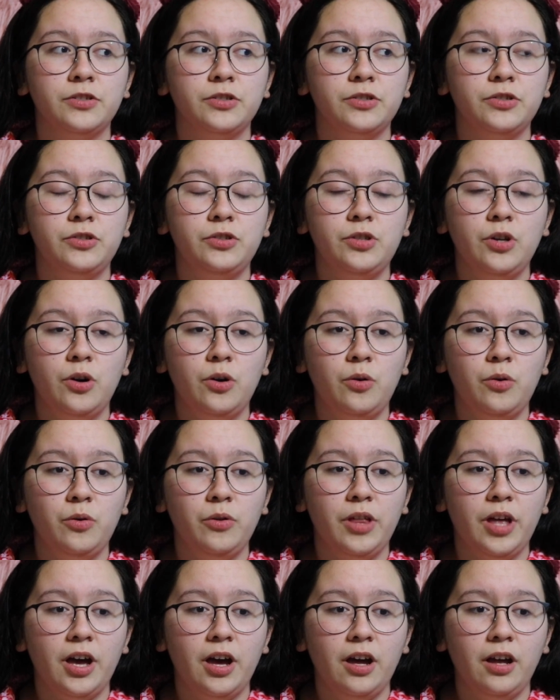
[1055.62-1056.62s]

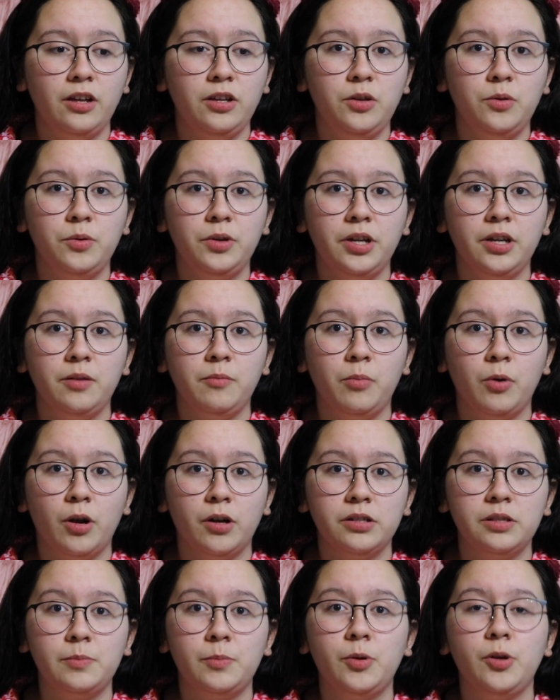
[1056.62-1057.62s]
so that you can
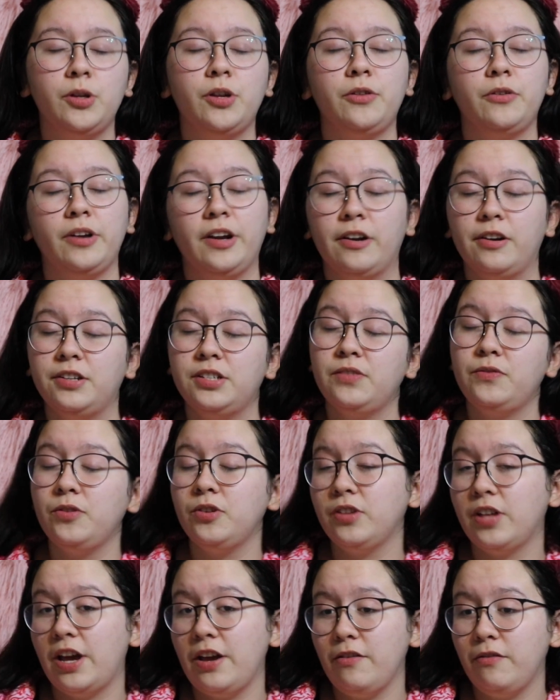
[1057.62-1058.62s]
prosper in other areas of
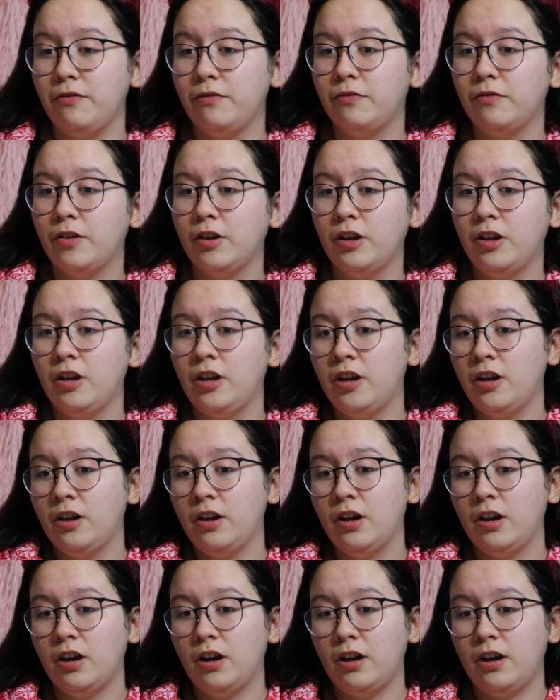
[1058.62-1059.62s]
your life.
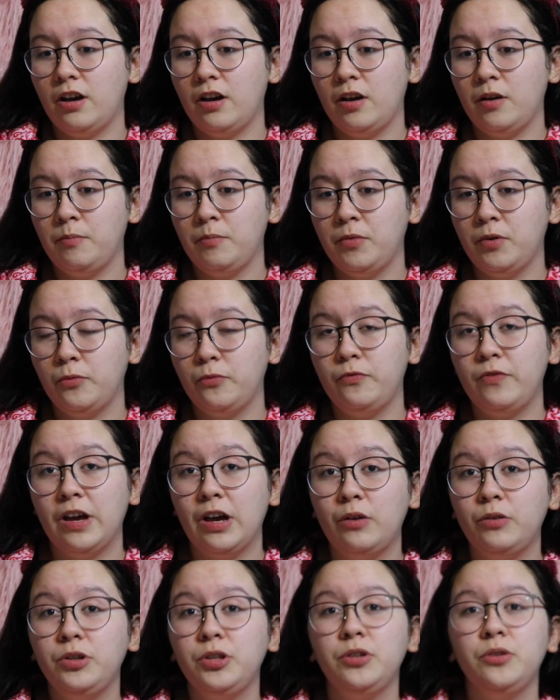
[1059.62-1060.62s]

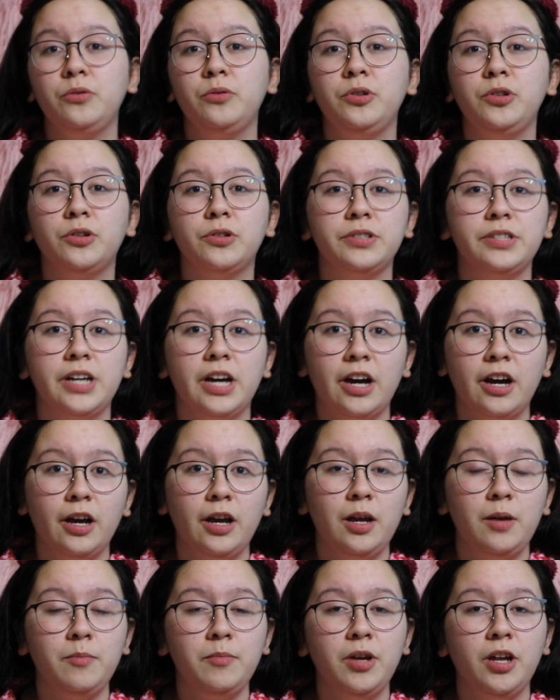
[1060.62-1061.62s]
Value your
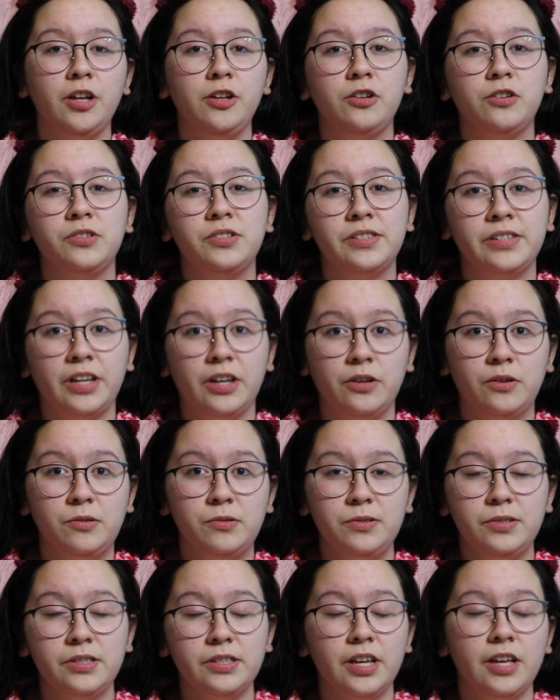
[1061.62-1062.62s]
time and your
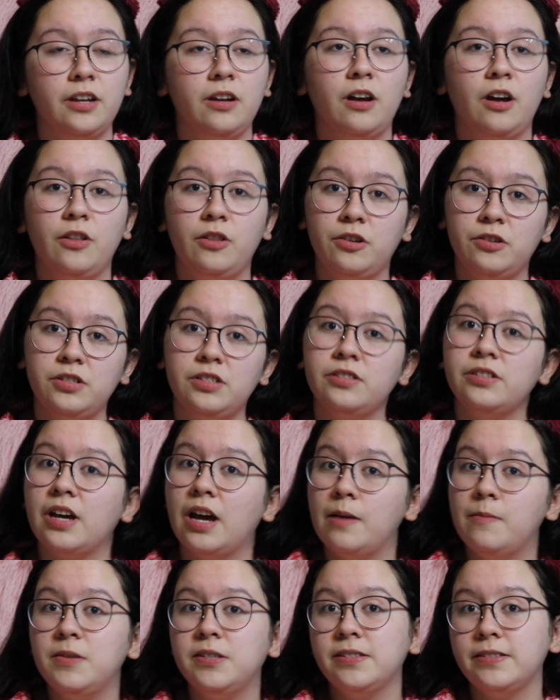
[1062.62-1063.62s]
skills and others'
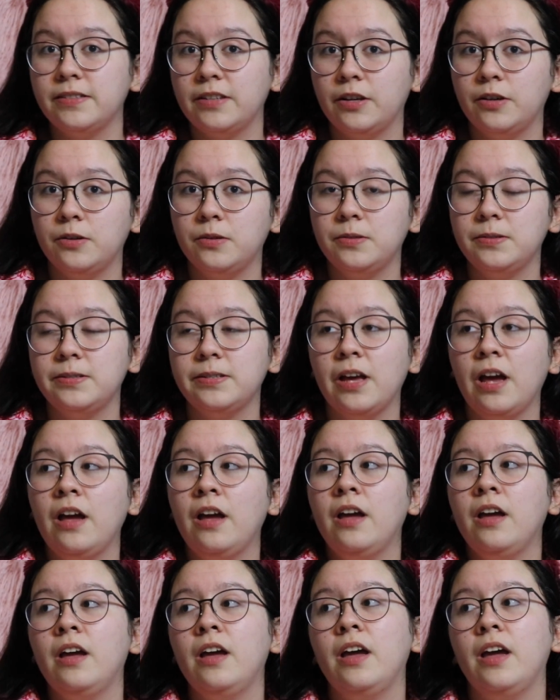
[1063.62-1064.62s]
time and skills,
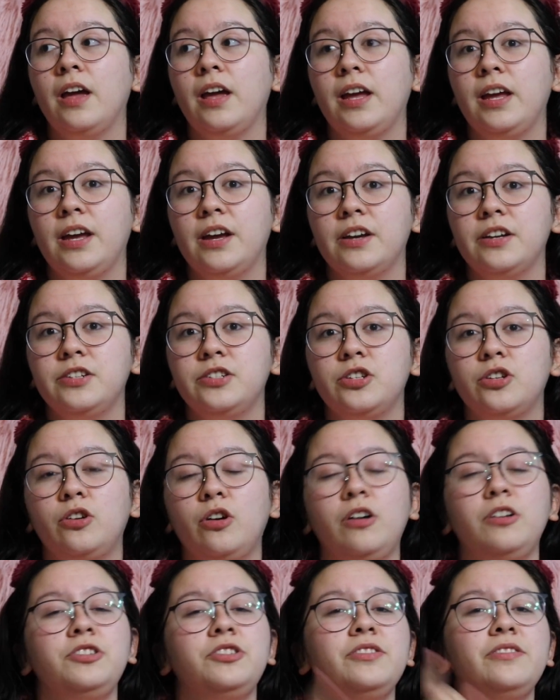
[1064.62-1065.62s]
and
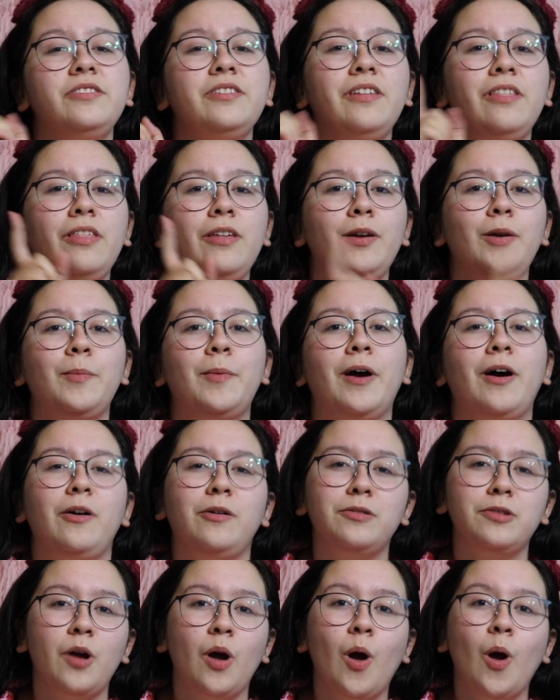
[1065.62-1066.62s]
consciously think
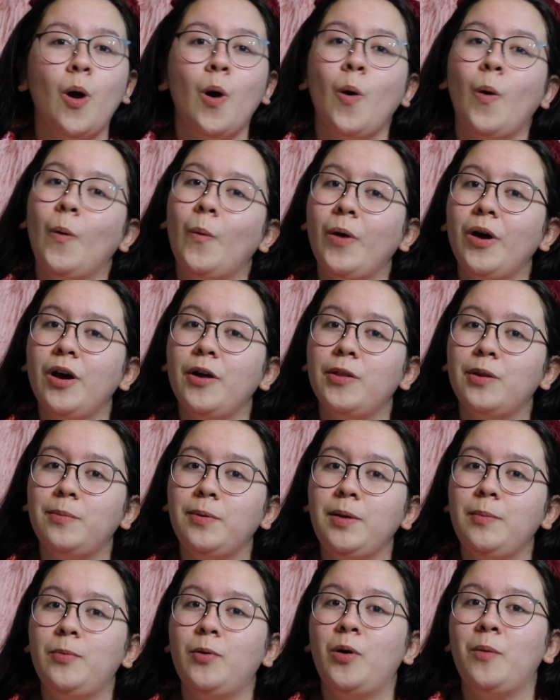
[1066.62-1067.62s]
about what other
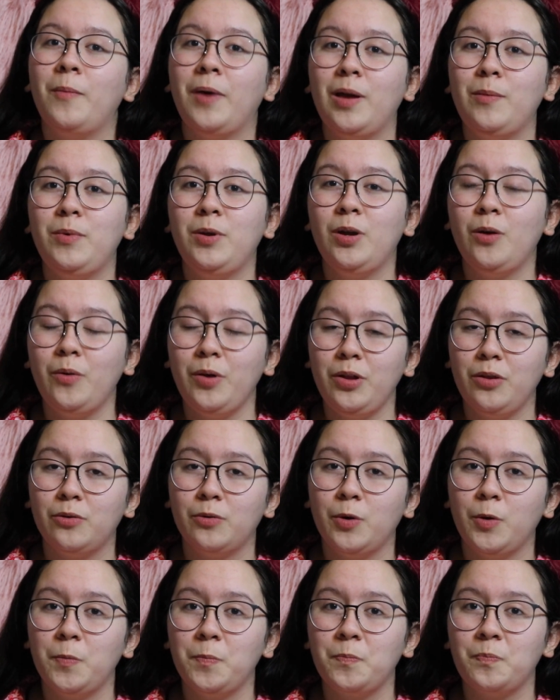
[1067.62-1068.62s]
people might be going
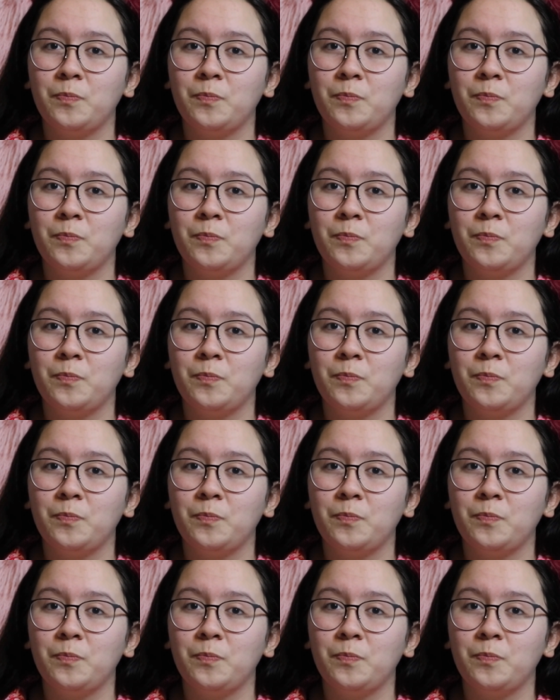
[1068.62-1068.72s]
through.